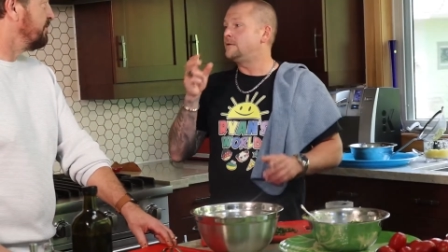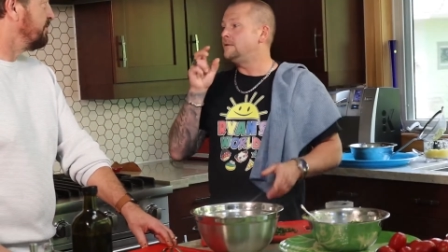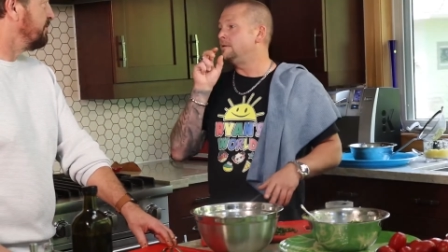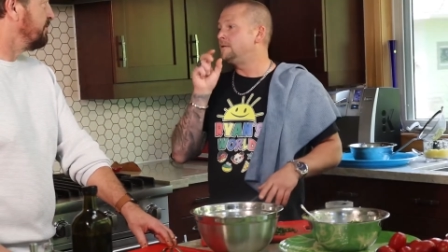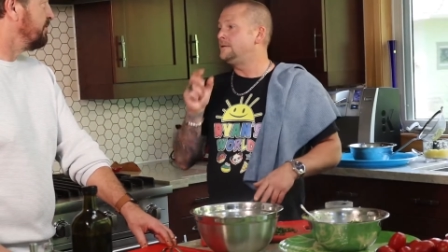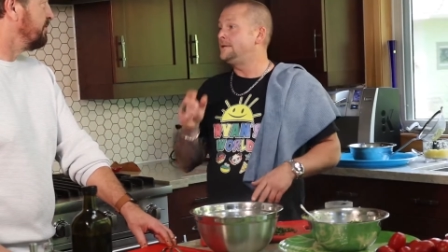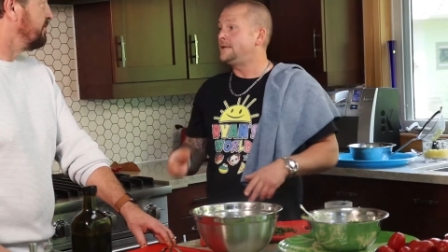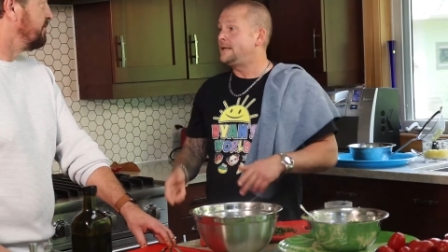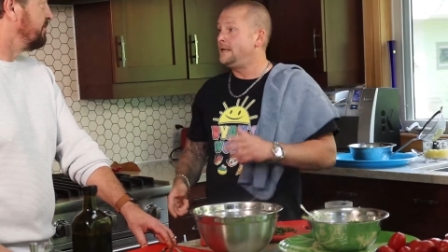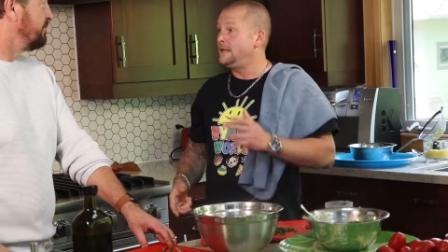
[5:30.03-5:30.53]
started
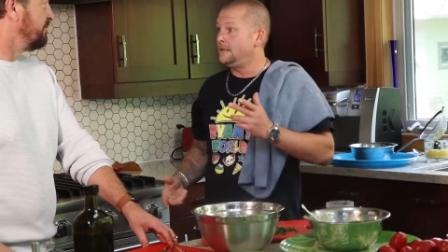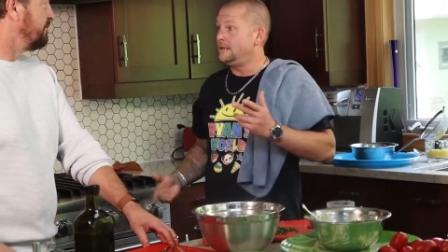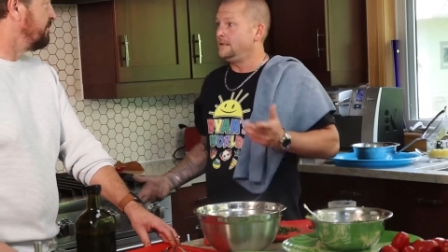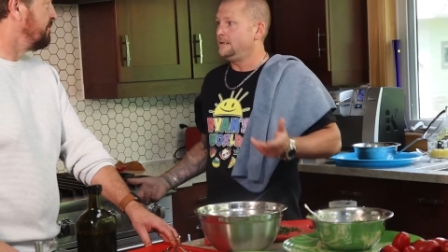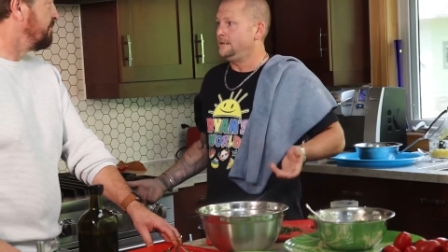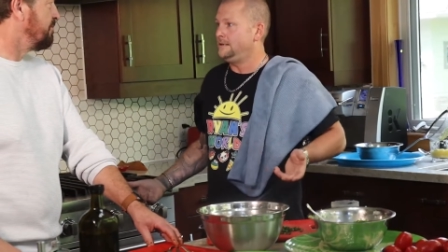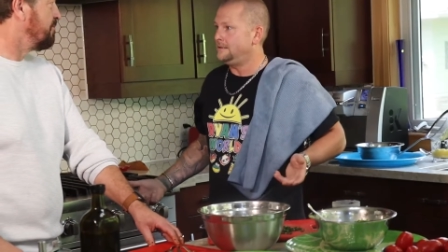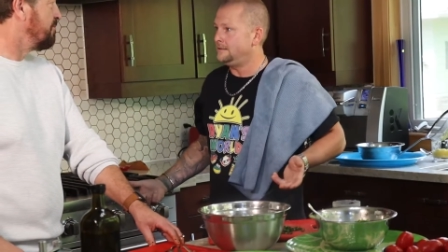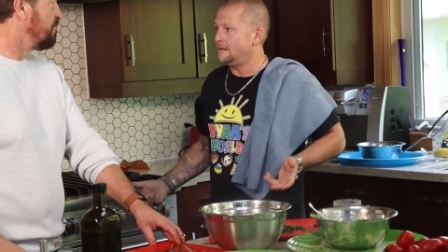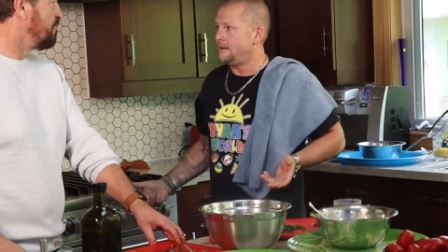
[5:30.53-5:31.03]
doing tequila
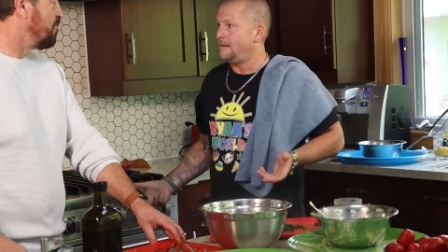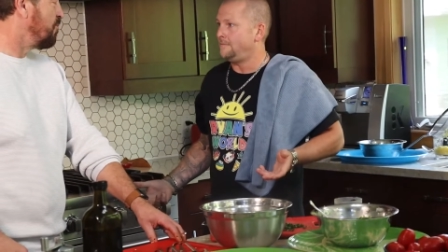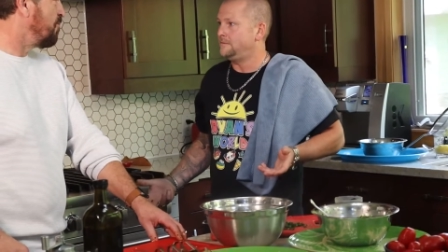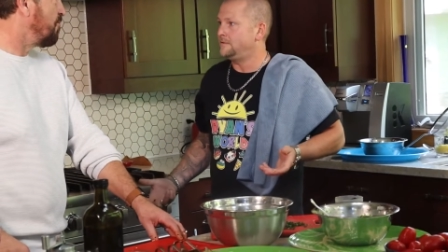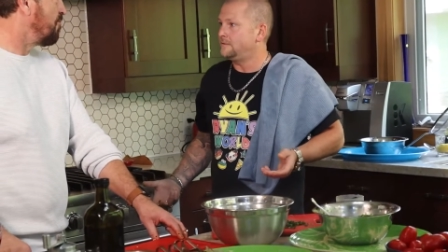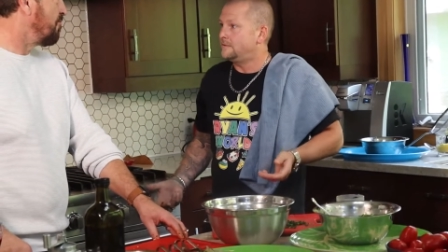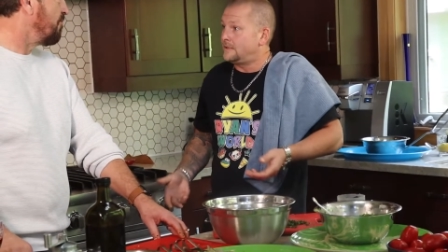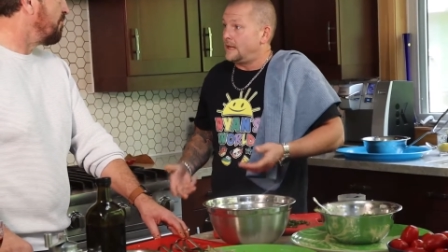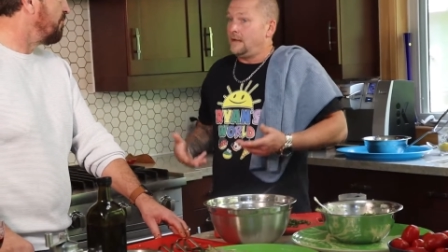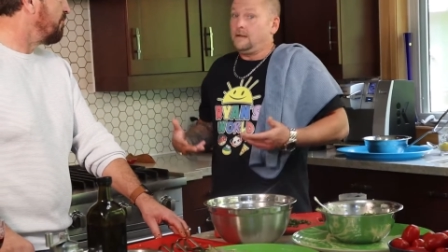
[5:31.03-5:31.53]
and eating
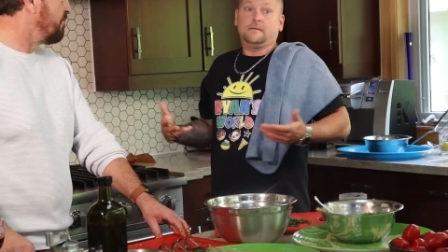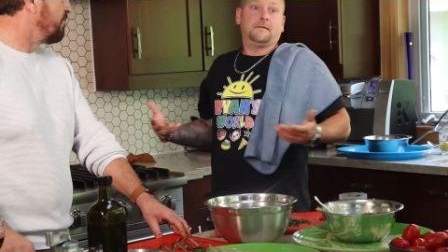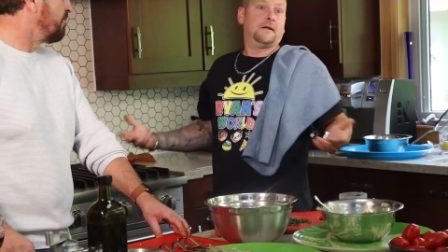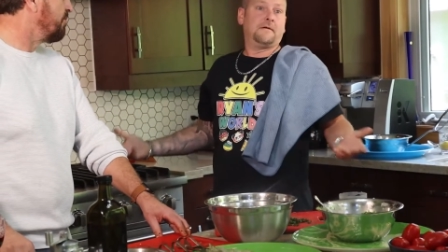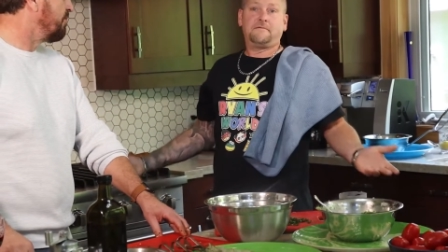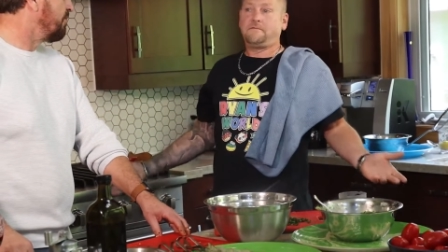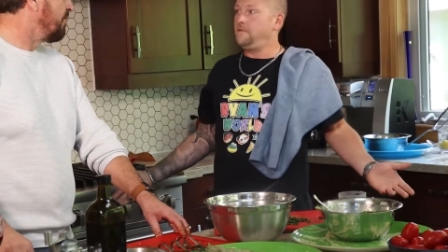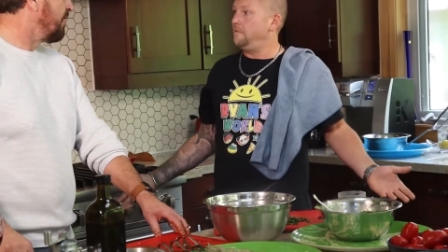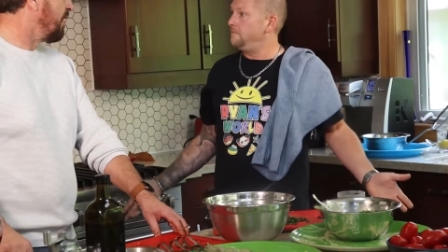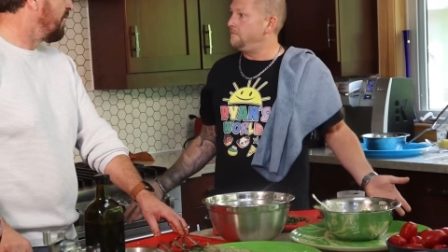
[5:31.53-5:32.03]
lobster tail and
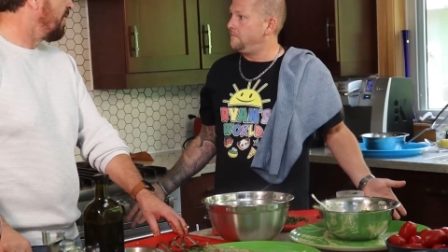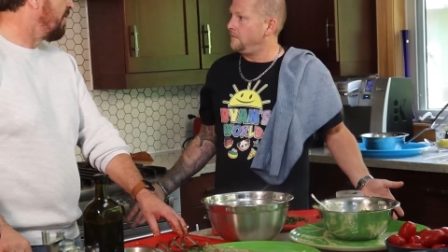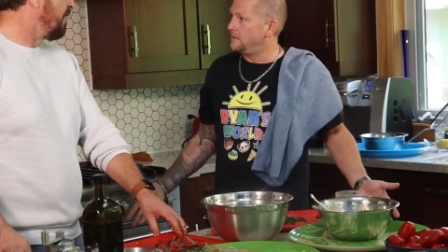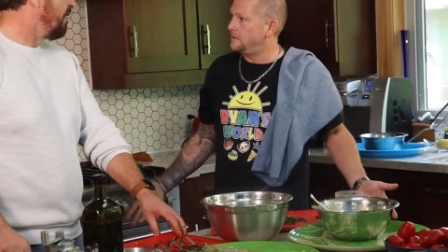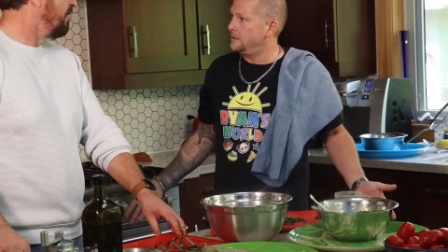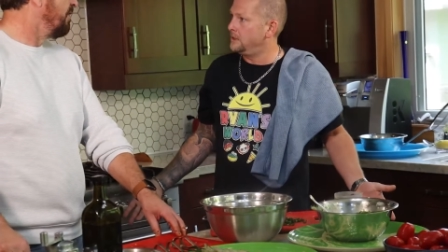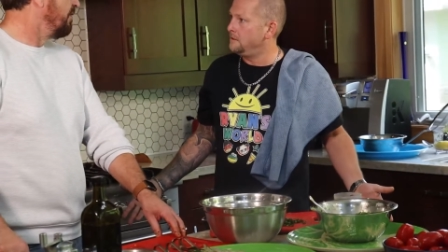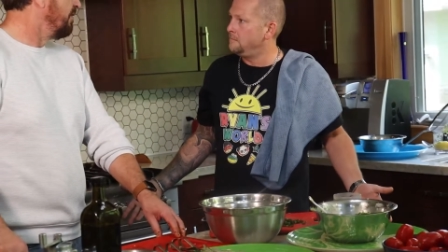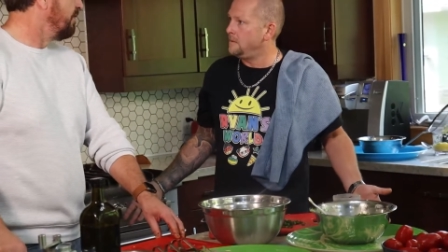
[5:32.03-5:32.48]
I felt fucking